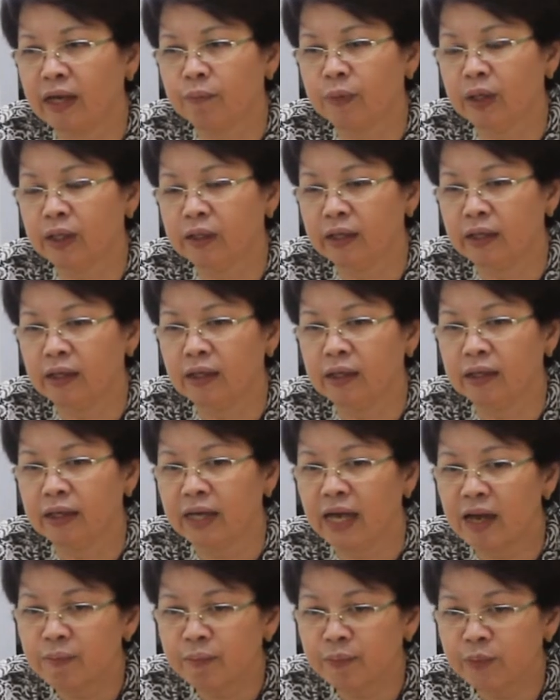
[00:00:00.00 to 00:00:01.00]
building
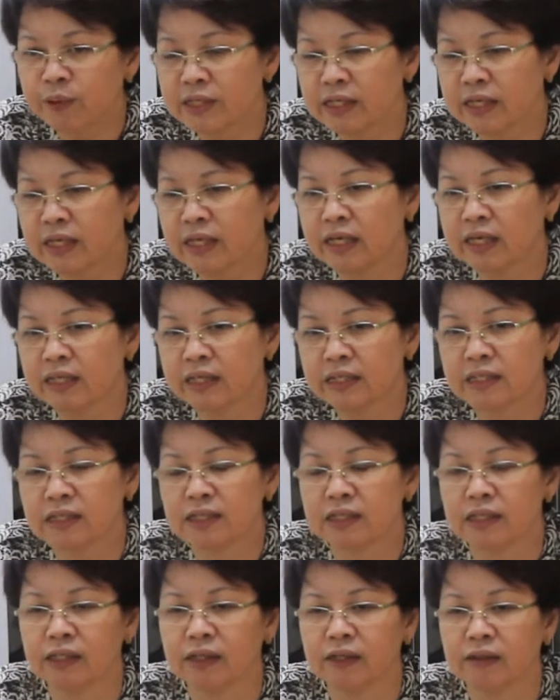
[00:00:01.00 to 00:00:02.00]
campuses,